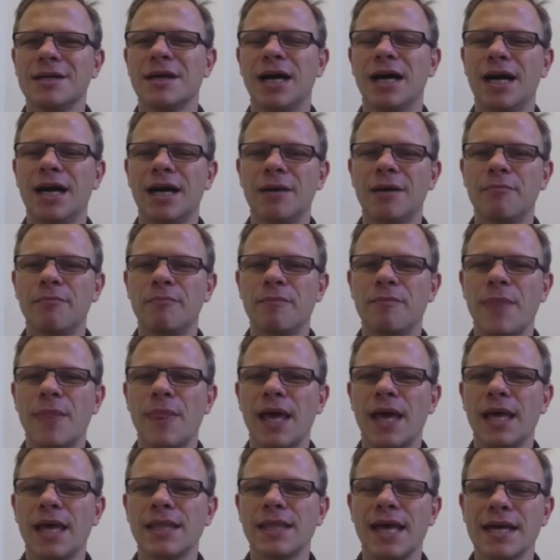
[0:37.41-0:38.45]

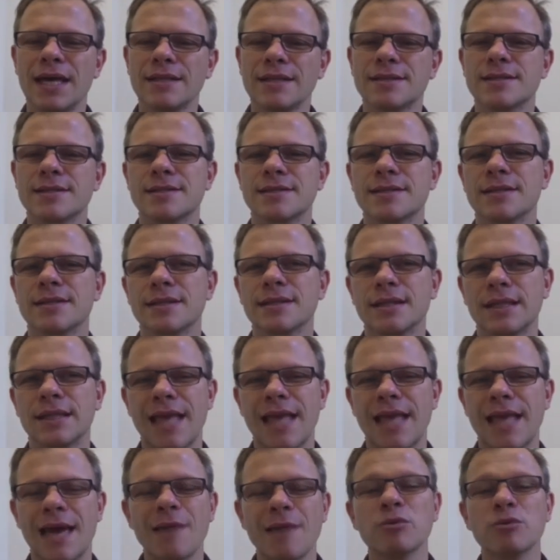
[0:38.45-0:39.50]
And that's
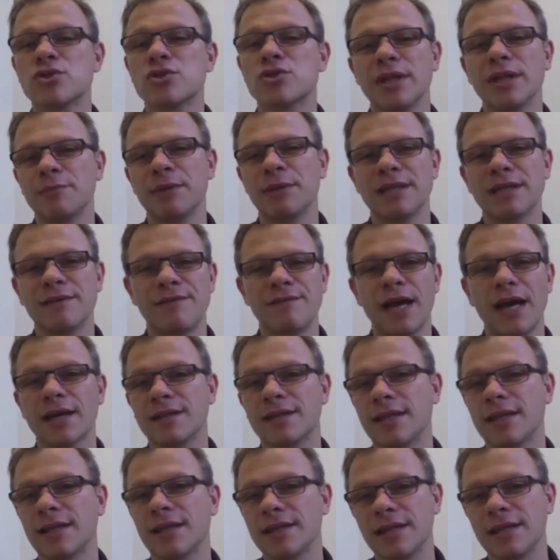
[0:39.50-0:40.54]
demonstrated by the
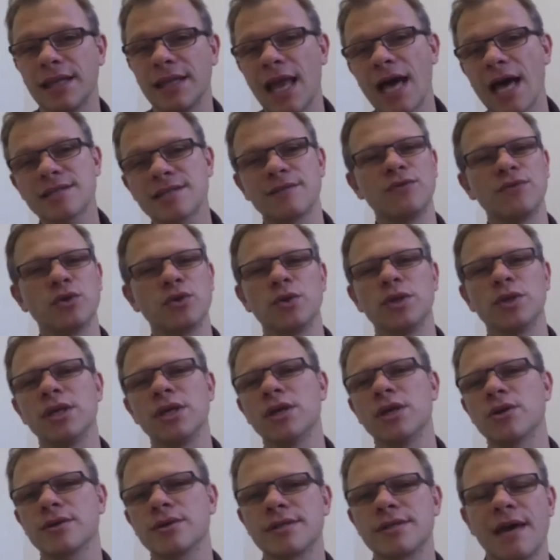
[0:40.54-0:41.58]
fact that the last few
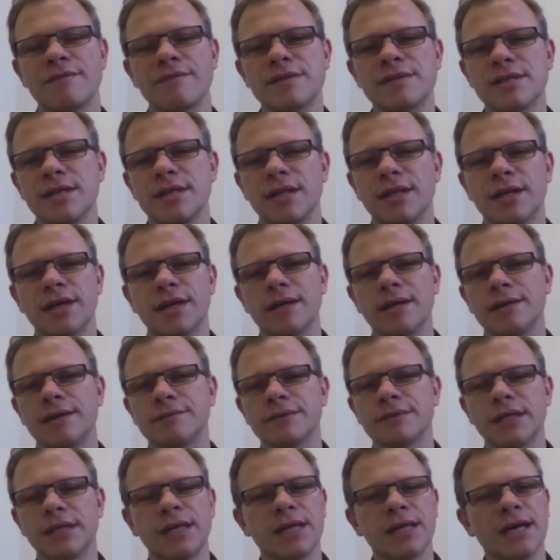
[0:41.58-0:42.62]
years have seen
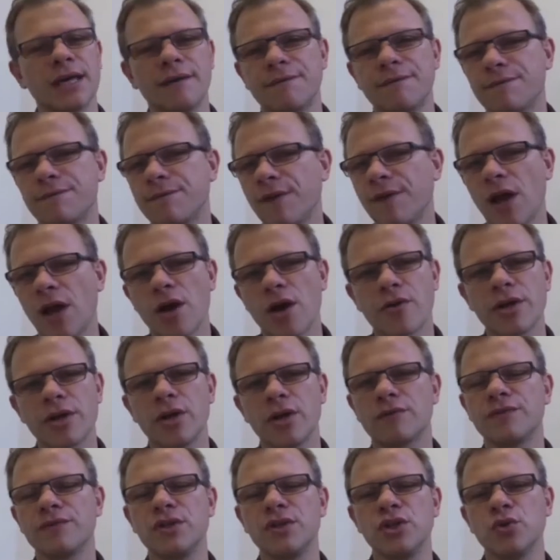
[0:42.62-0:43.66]
a
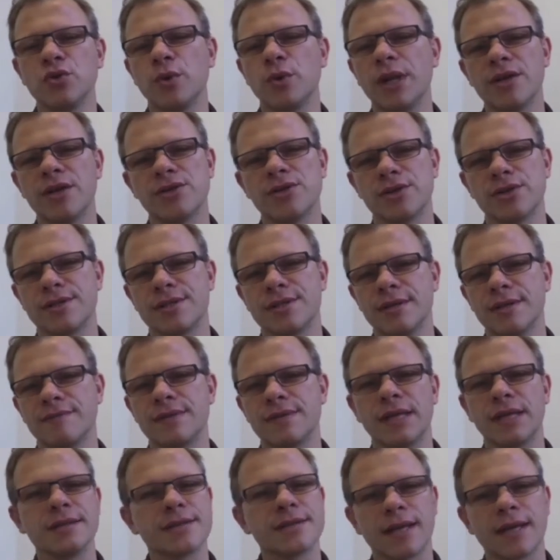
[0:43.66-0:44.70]
flurry of new
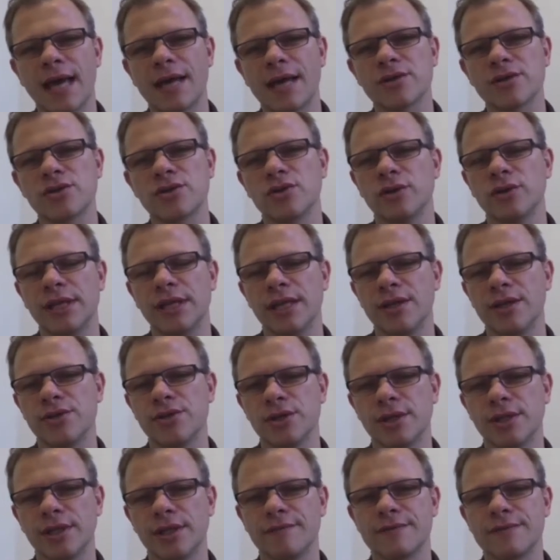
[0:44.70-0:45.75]
initiatives, international
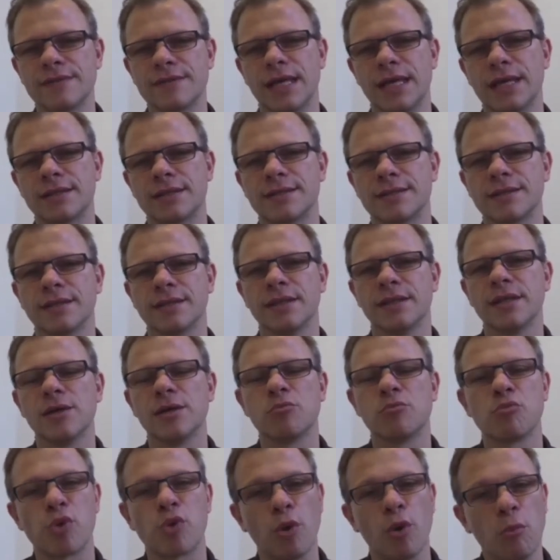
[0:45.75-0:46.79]
initiatives that
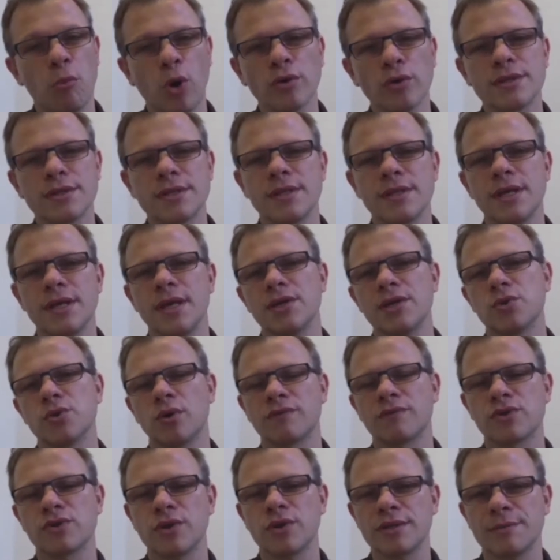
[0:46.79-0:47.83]
promote the
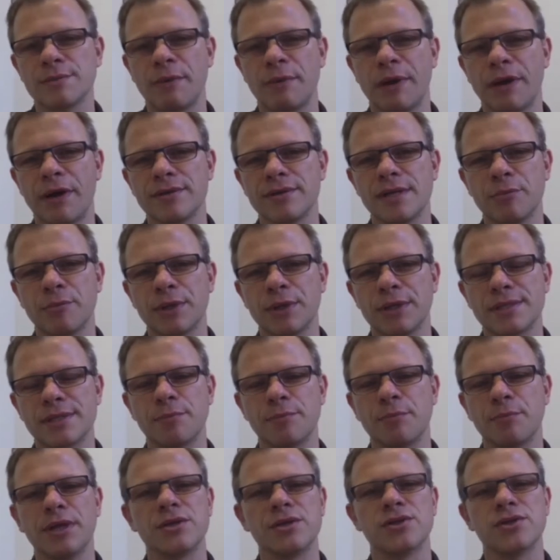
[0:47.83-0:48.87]
issue of transparency and
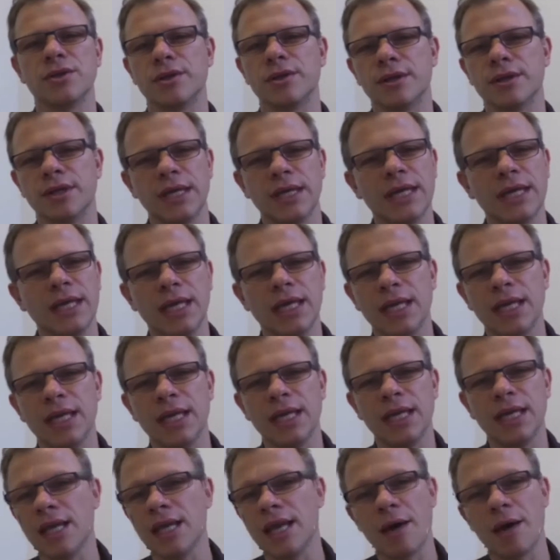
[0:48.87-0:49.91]
participation in
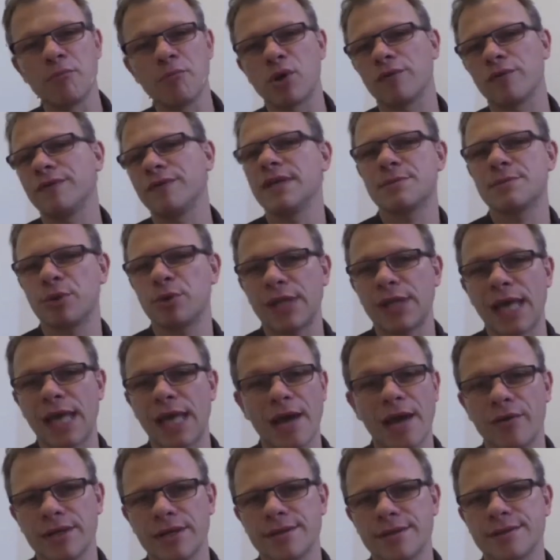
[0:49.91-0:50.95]
a number of disparate
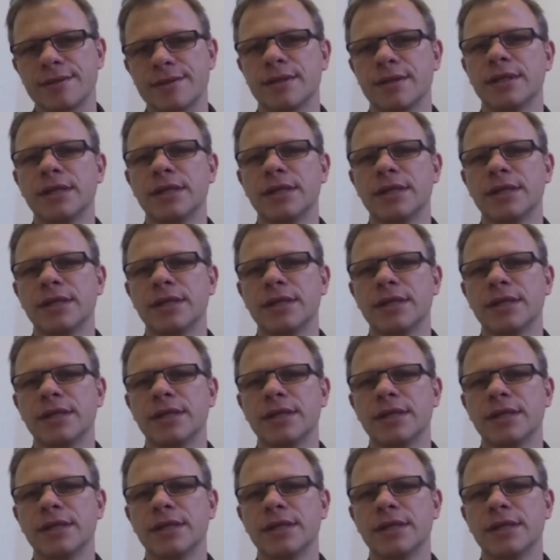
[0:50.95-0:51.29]
areas.